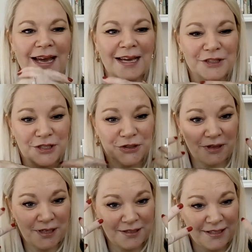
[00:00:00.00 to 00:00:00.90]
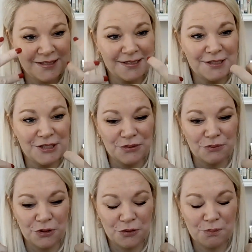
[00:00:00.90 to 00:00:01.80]
actually trying to listen
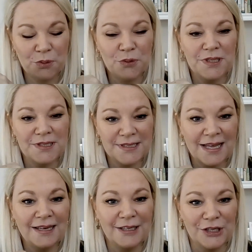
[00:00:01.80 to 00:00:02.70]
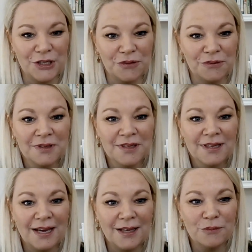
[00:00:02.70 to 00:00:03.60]
to what your body's telling you
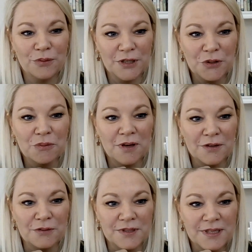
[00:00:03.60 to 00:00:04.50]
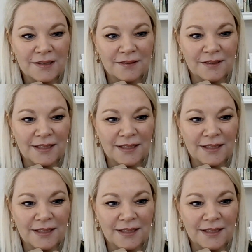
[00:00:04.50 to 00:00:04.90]
and where you are in your cycle.